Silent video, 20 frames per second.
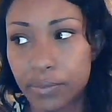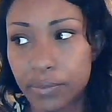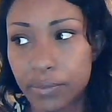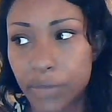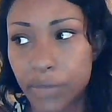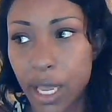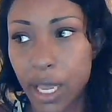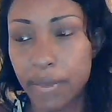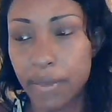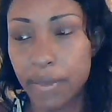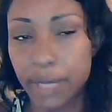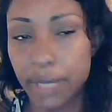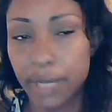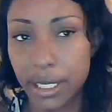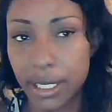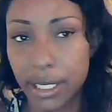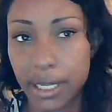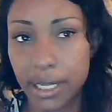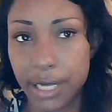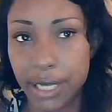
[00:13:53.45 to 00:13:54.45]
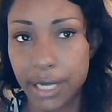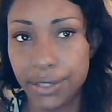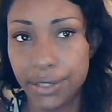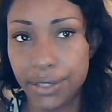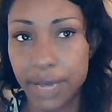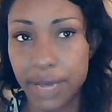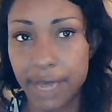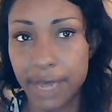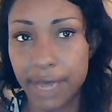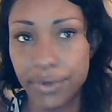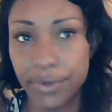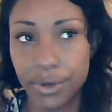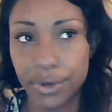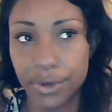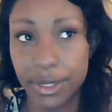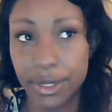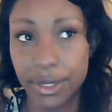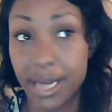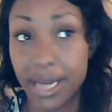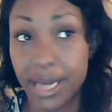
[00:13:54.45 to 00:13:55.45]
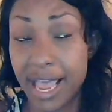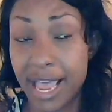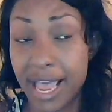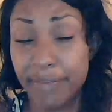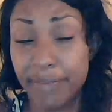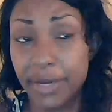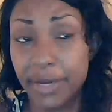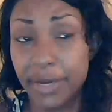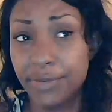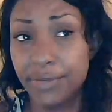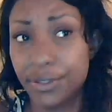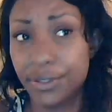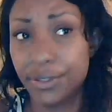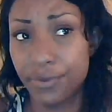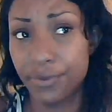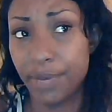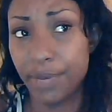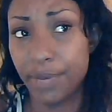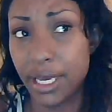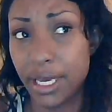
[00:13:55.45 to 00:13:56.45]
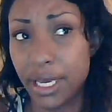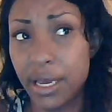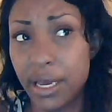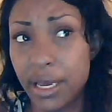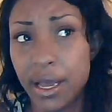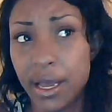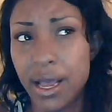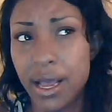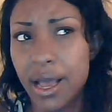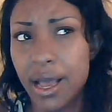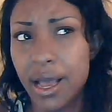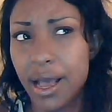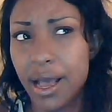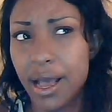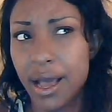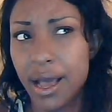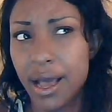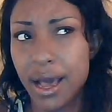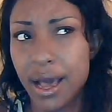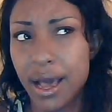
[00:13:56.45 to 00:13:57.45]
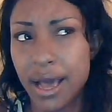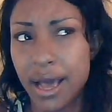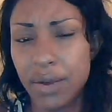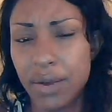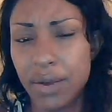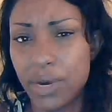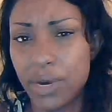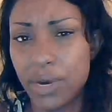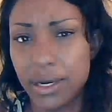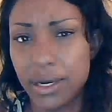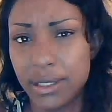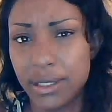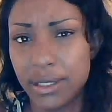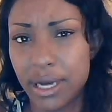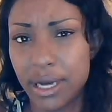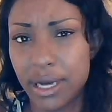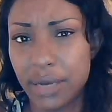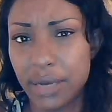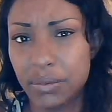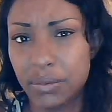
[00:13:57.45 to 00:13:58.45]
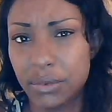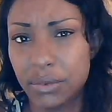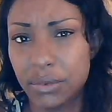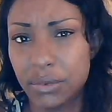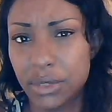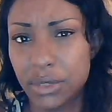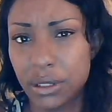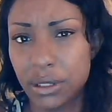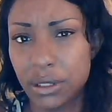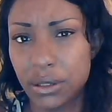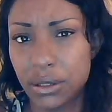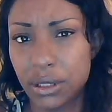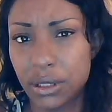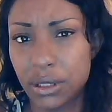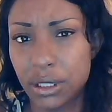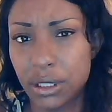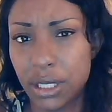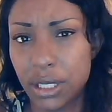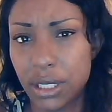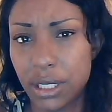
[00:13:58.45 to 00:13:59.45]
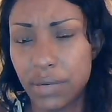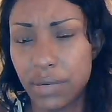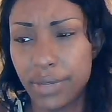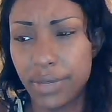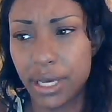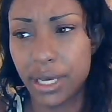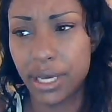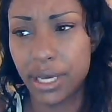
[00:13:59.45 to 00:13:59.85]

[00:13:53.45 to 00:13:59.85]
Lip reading: I am lucky that I do have the daughter that I have. But just for me, I don't want to adopt, and I don't think I